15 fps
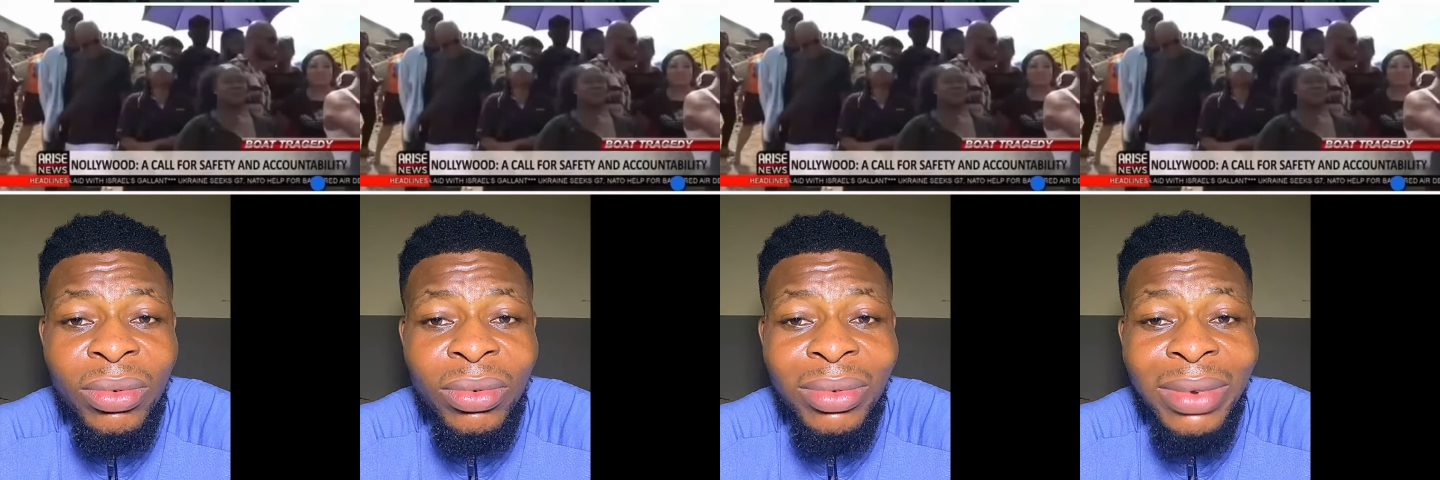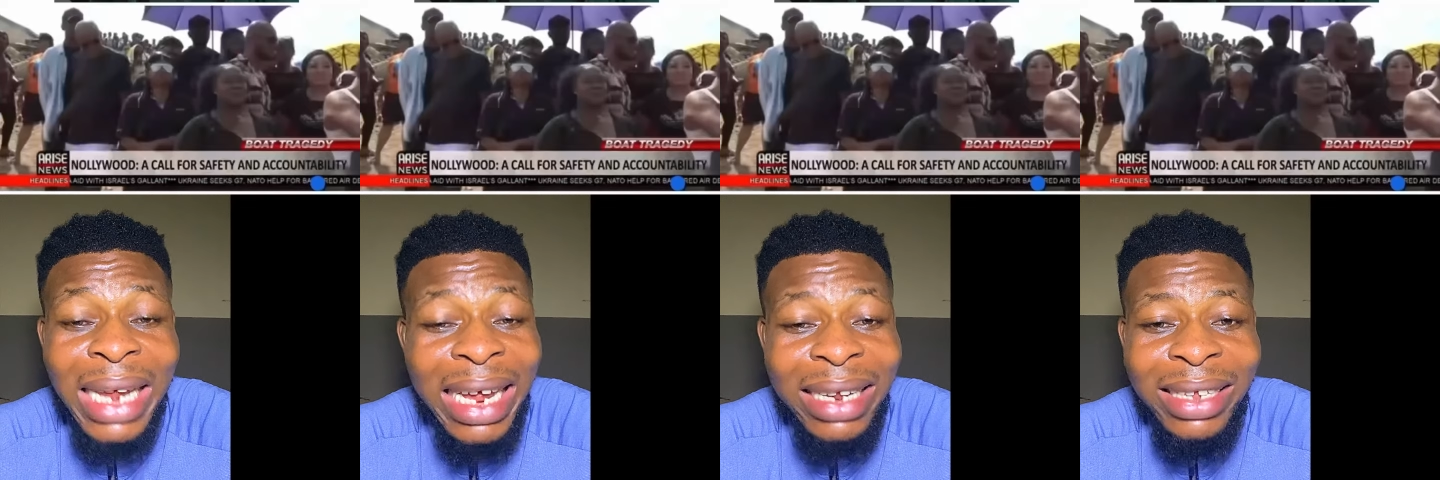
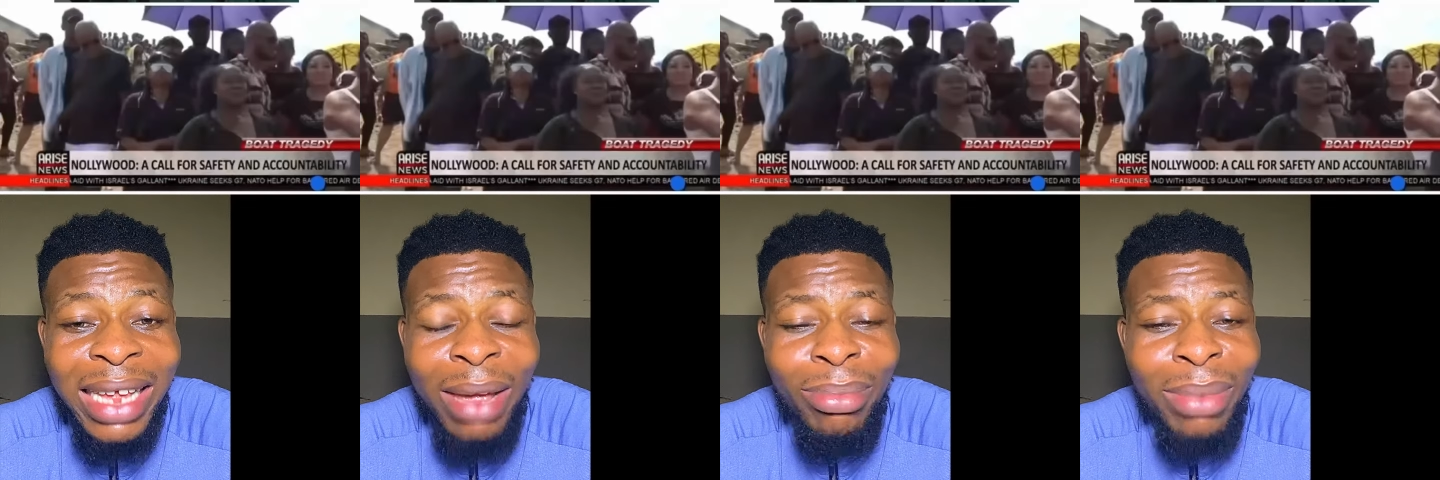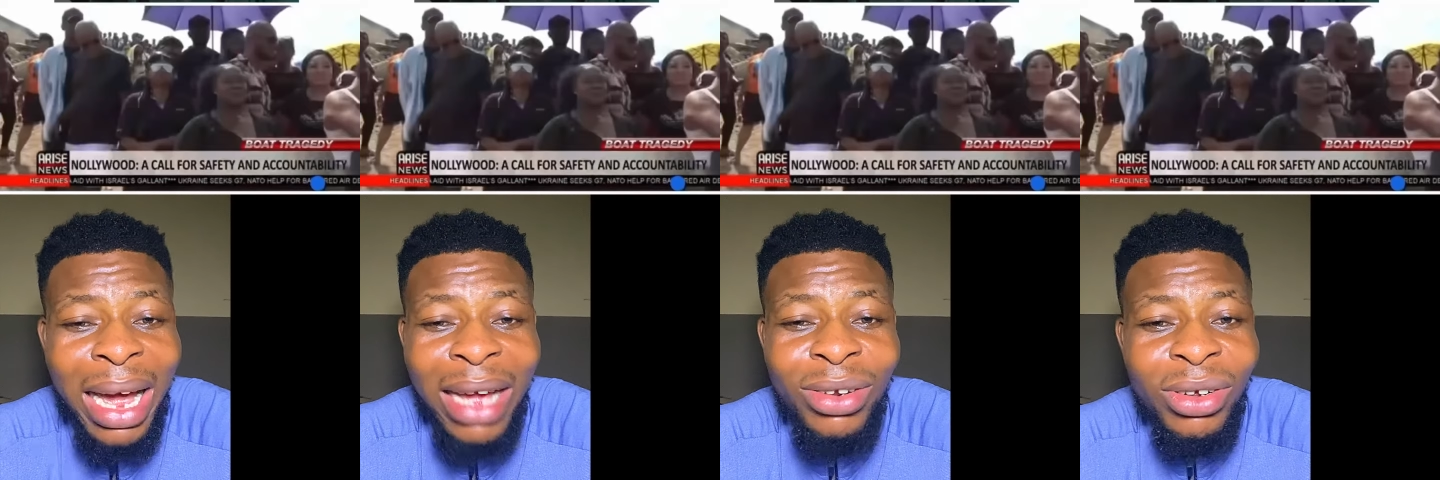that time
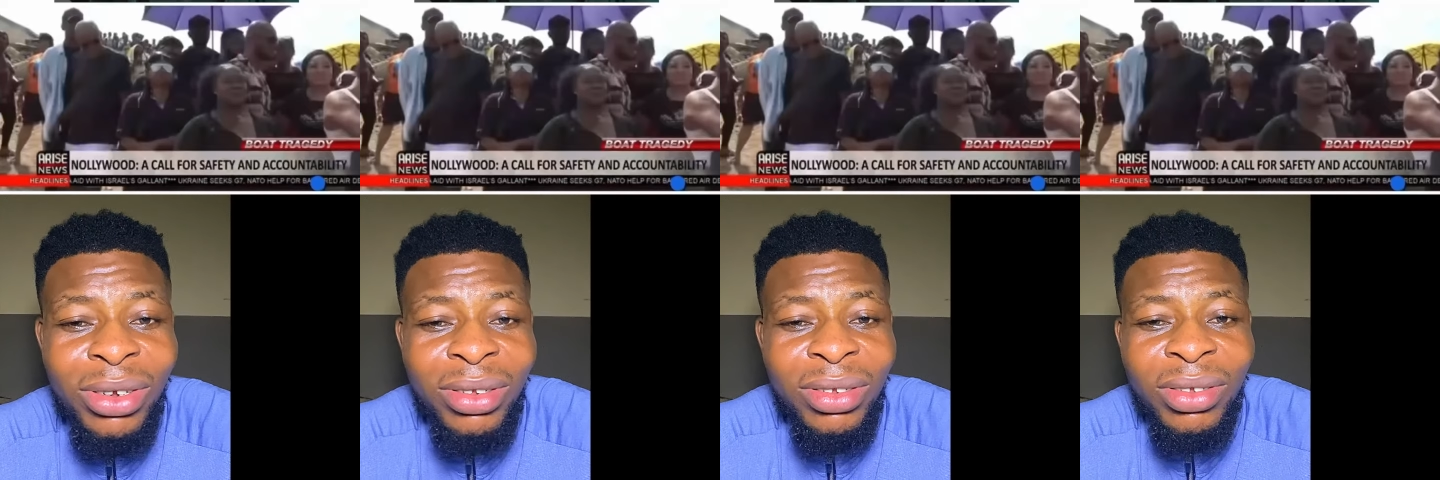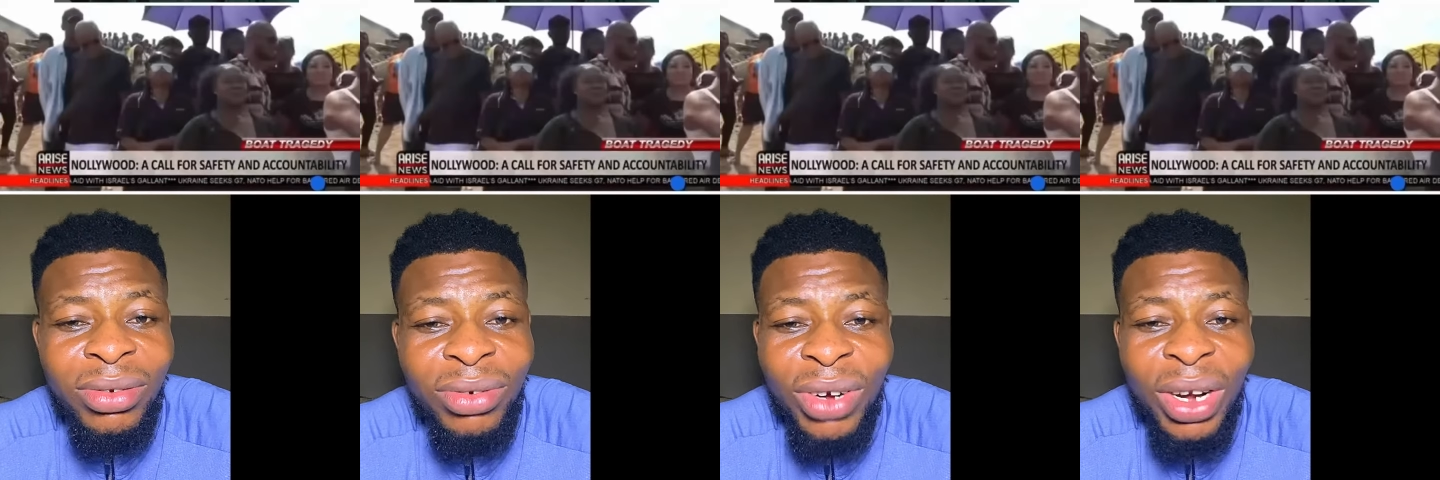i
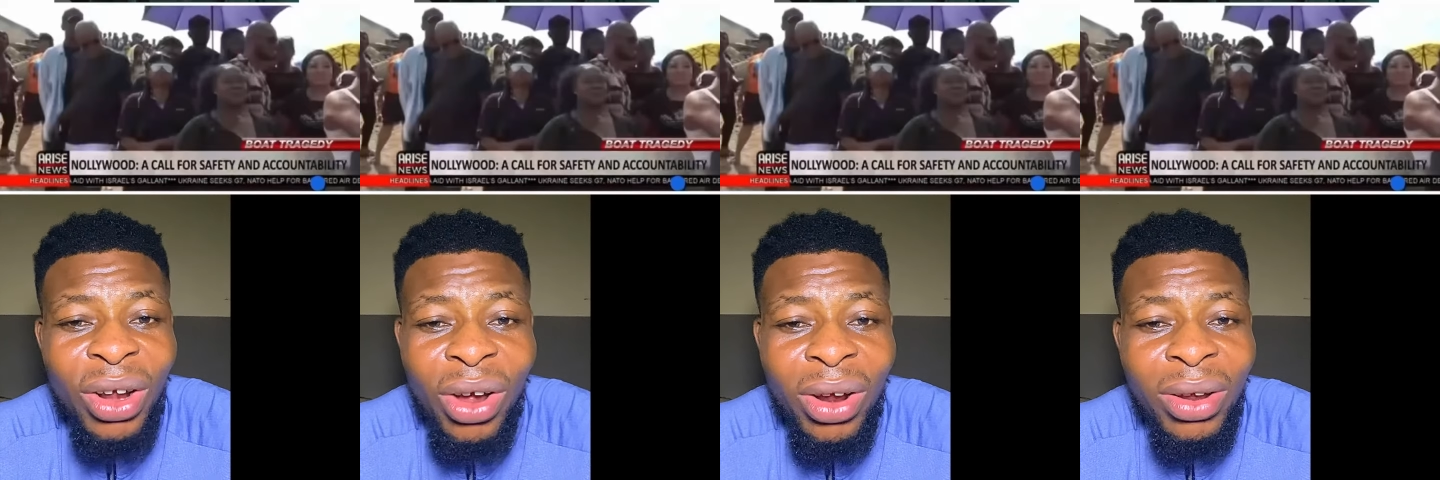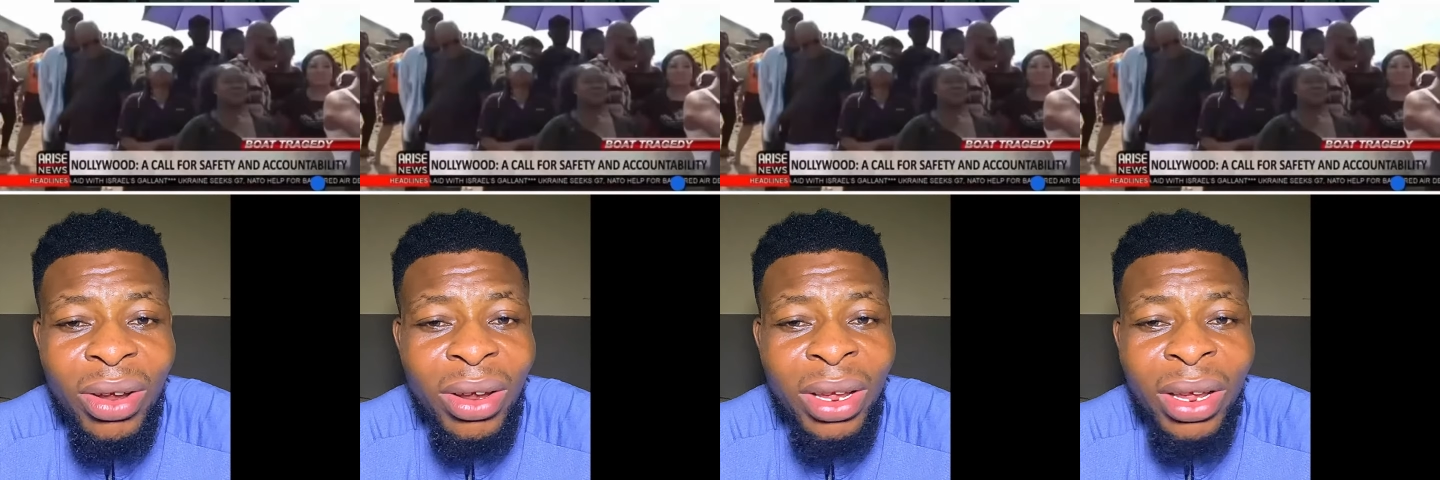don't really
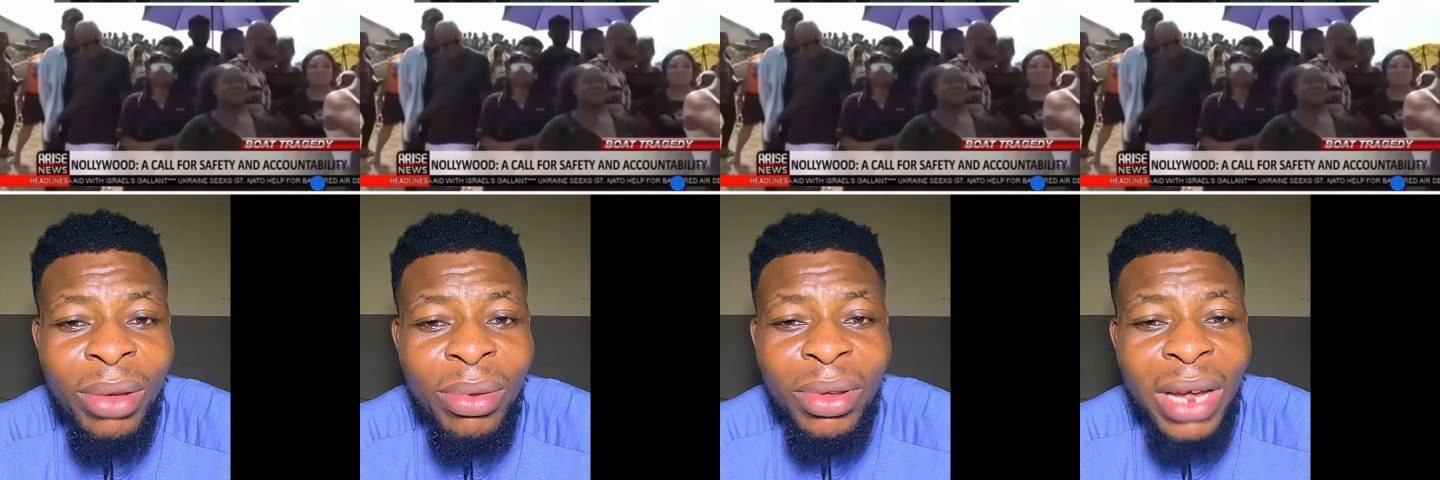uh,